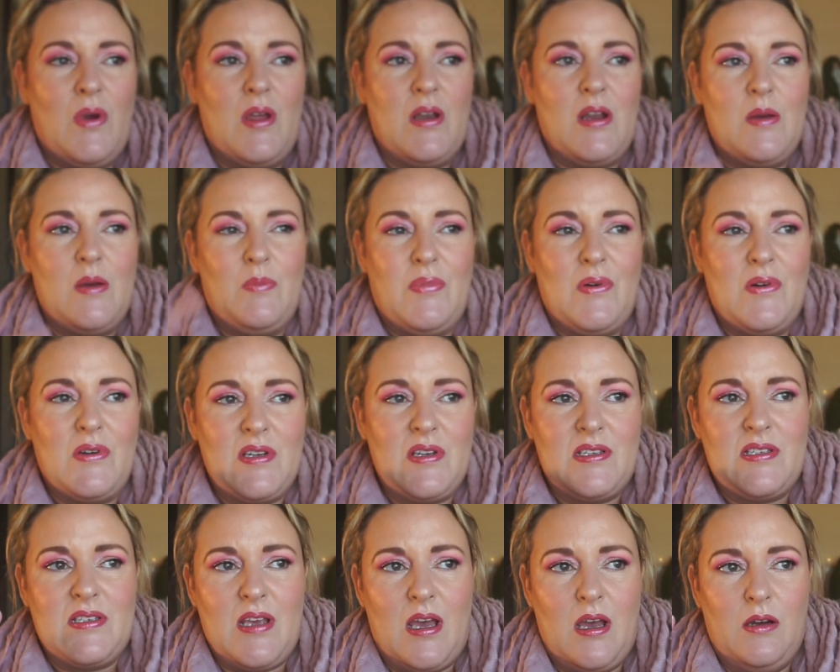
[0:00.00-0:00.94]
when I put
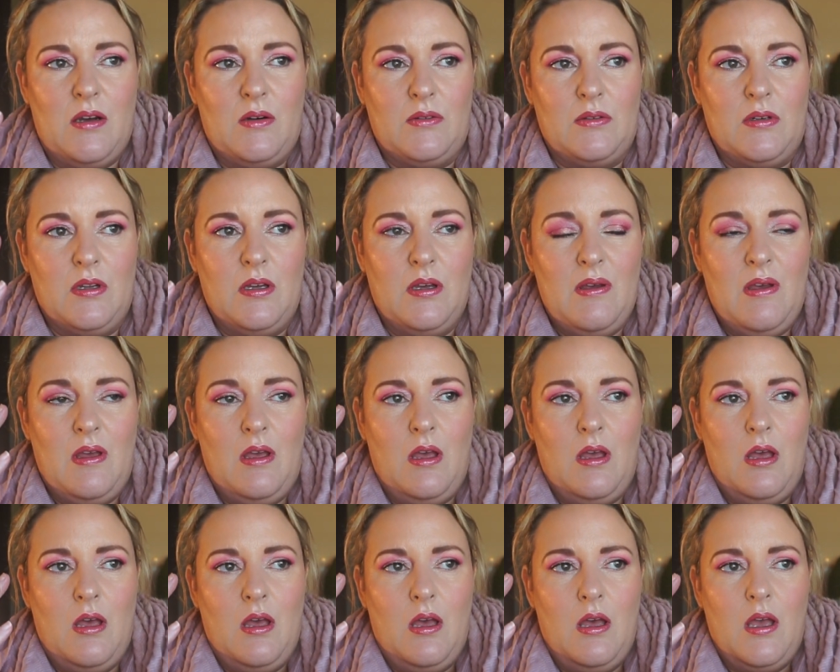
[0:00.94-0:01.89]
it down,
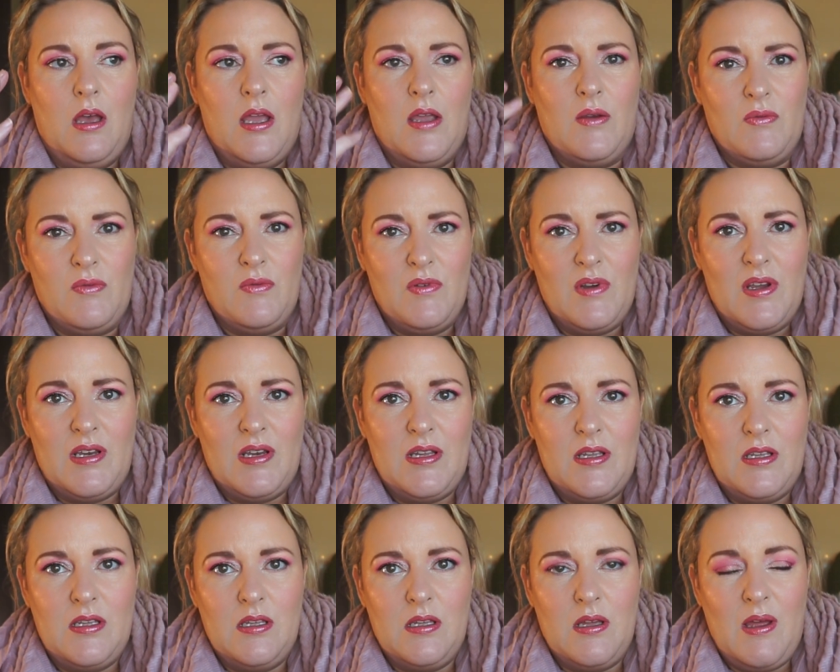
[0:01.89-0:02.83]
it
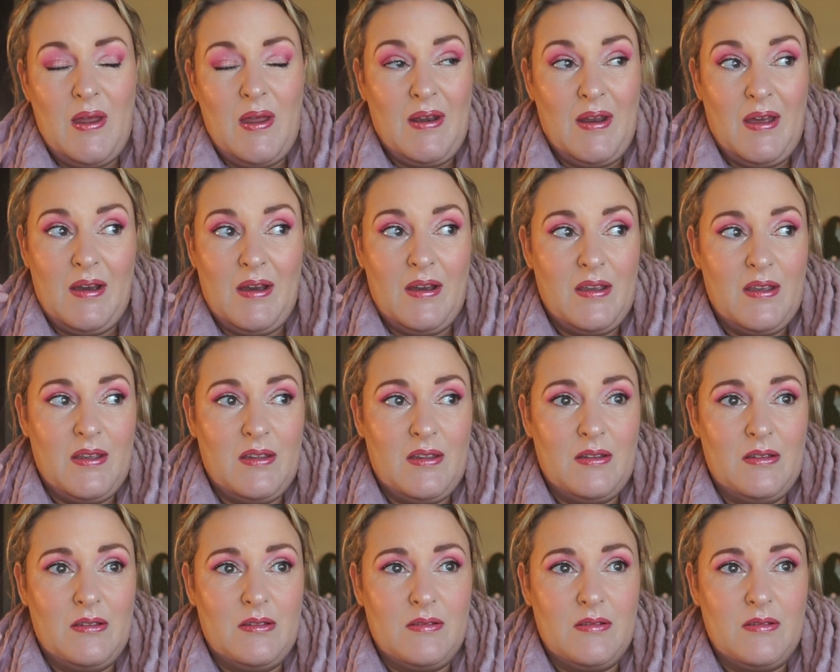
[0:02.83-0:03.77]
really, and I,